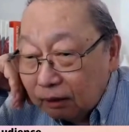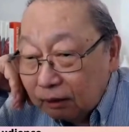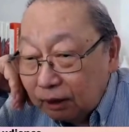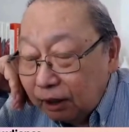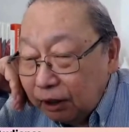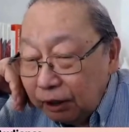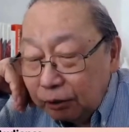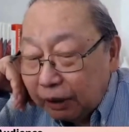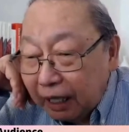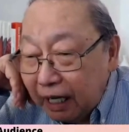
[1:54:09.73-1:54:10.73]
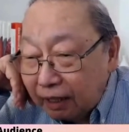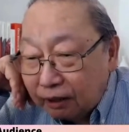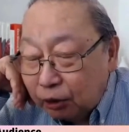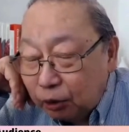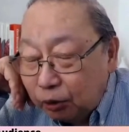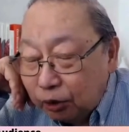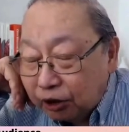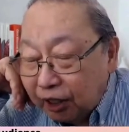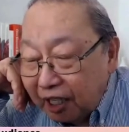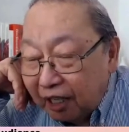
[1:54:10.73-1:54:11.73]
you cannot
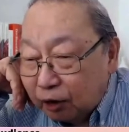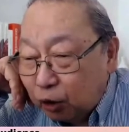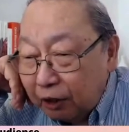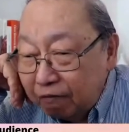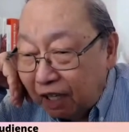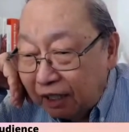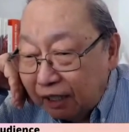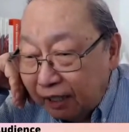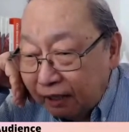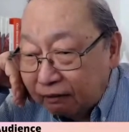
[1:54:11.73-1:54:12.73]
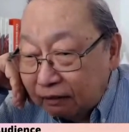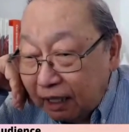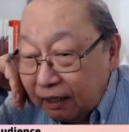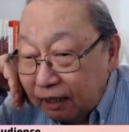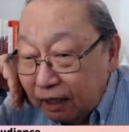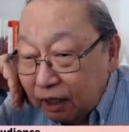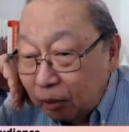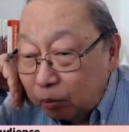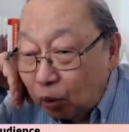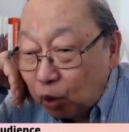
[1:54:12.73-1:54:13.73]
say that to invalidate
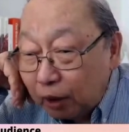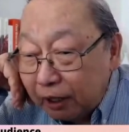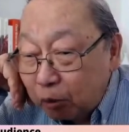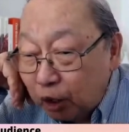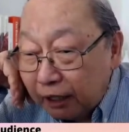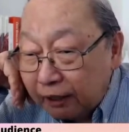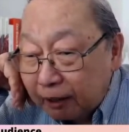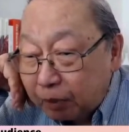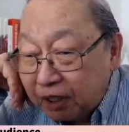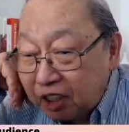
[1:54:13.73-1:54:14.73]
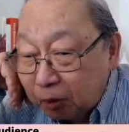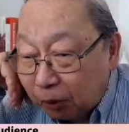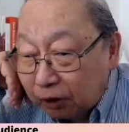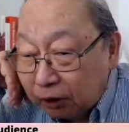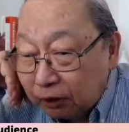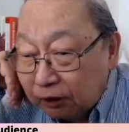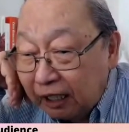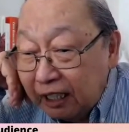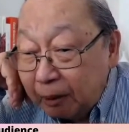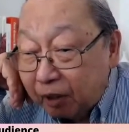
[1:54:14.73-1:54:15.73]
the bourgeois democratic principles, the
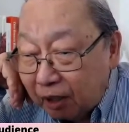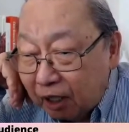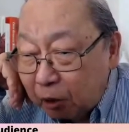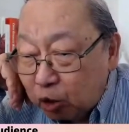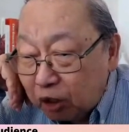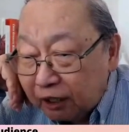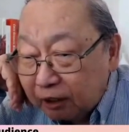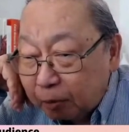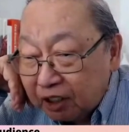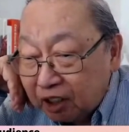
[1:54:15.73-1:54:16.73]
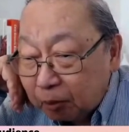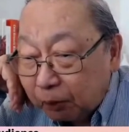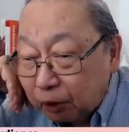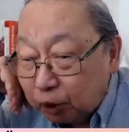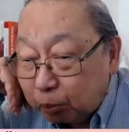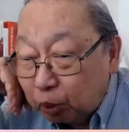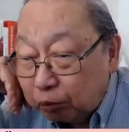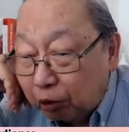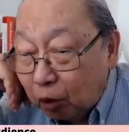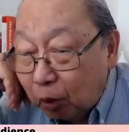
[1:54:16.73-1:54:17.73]
liberal democratic principles put
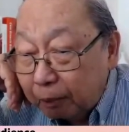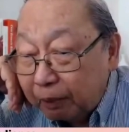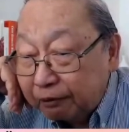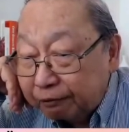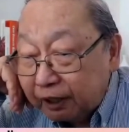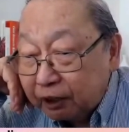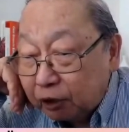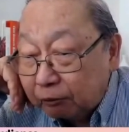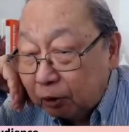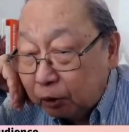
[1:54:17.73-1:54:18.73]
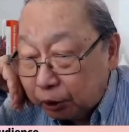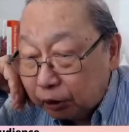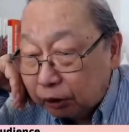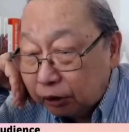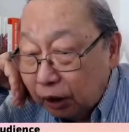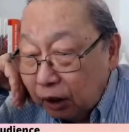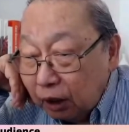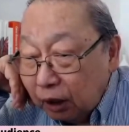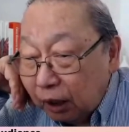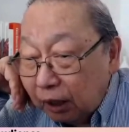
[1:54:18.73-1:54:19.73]
forward by the French Revolution.
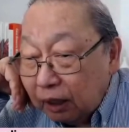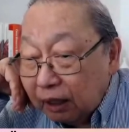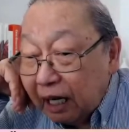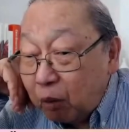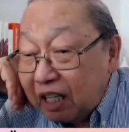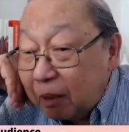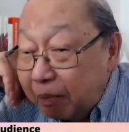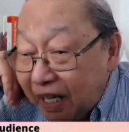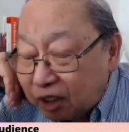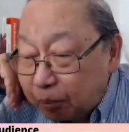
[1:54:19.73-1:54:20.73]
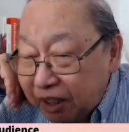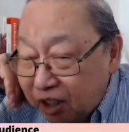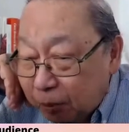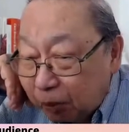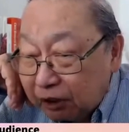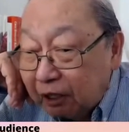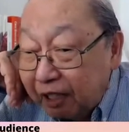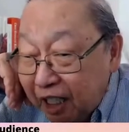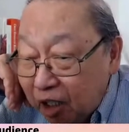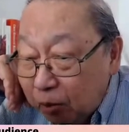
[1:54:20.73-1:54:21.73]
They were the best principles
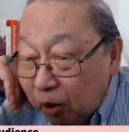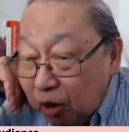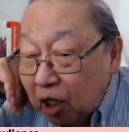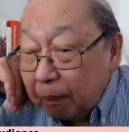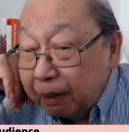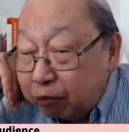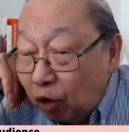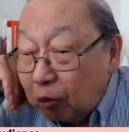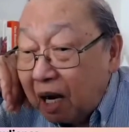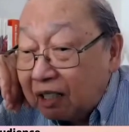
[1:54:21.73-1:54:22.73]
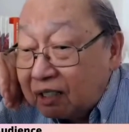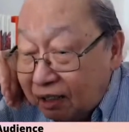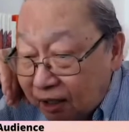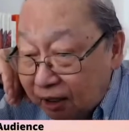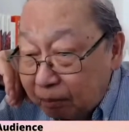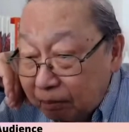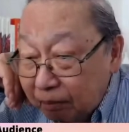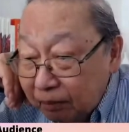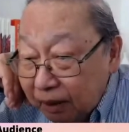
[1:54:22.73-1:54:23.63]
available before Marxism